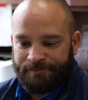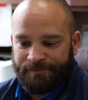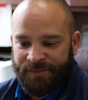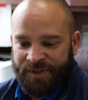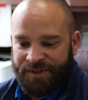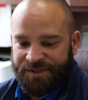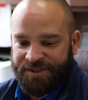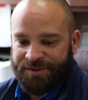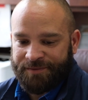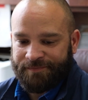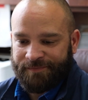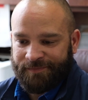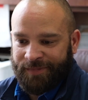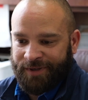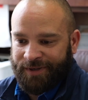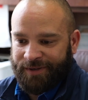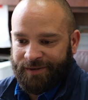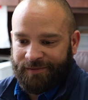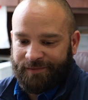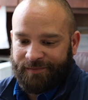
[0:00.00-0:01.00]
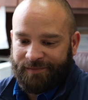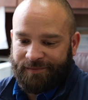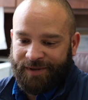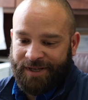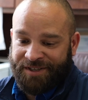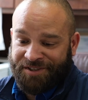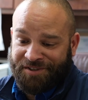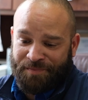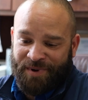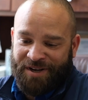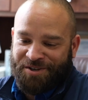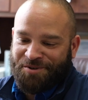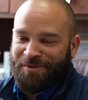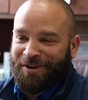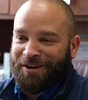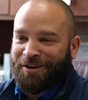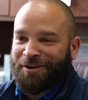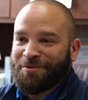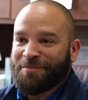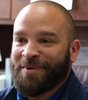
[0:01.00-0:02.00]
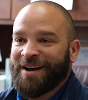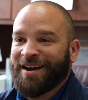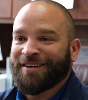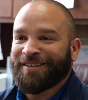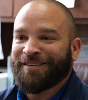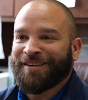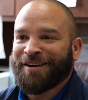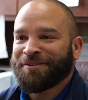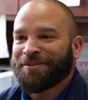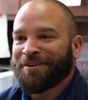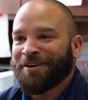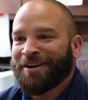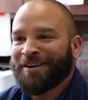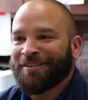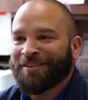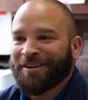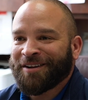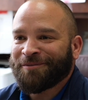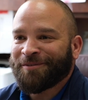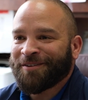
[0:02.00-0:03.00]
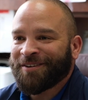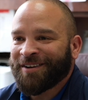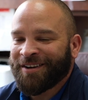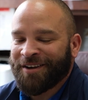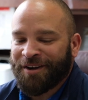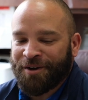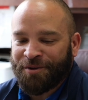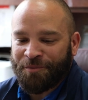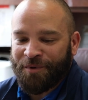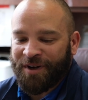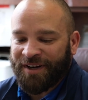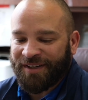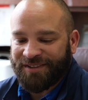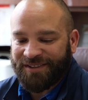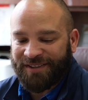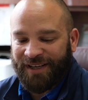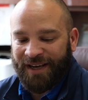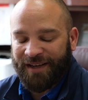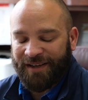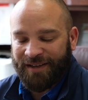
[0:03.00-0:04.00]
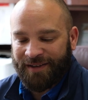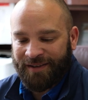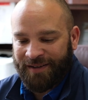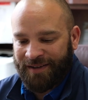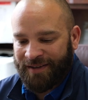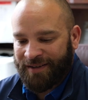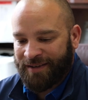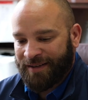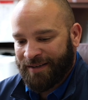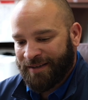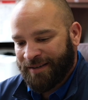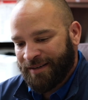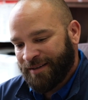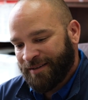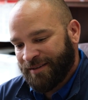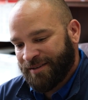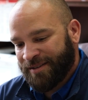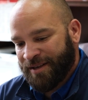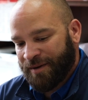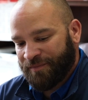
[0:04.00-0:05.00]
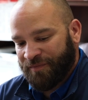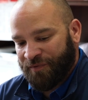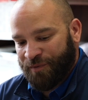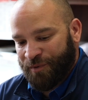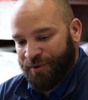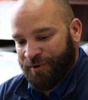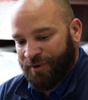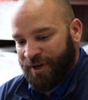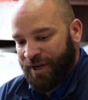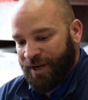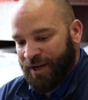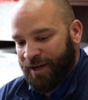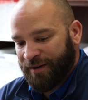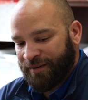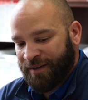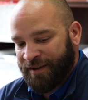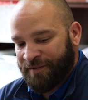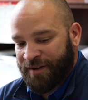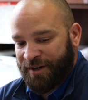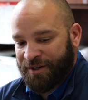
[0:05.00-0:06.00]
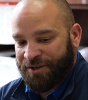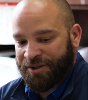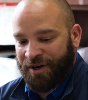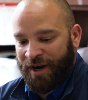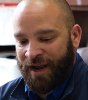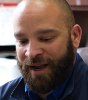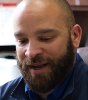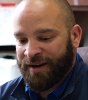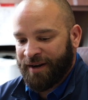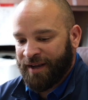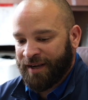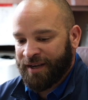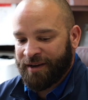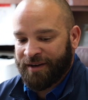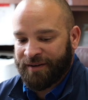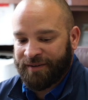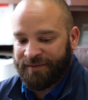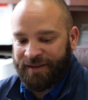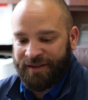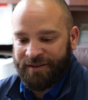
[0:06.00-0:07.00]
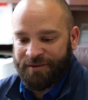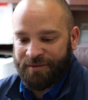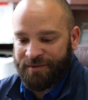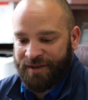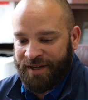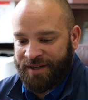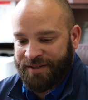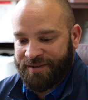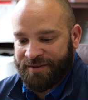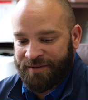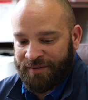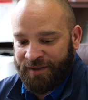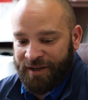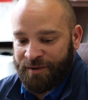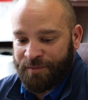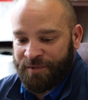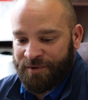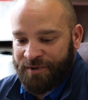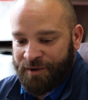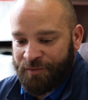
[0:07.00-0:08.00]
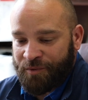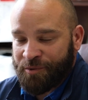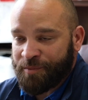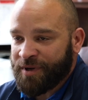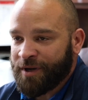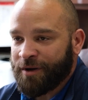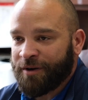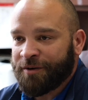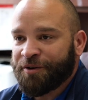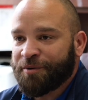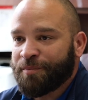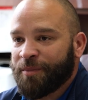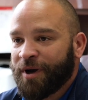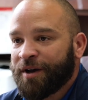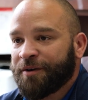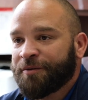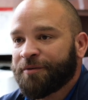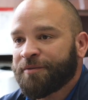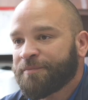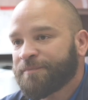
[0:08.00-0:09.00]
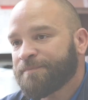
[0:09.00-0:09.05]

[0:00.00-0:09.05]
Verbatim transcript: there's uh, that's the best way to go about it i don't know how any any other way to say it except for uh, give it a try and i guarantee you that's the label that will be on your bottle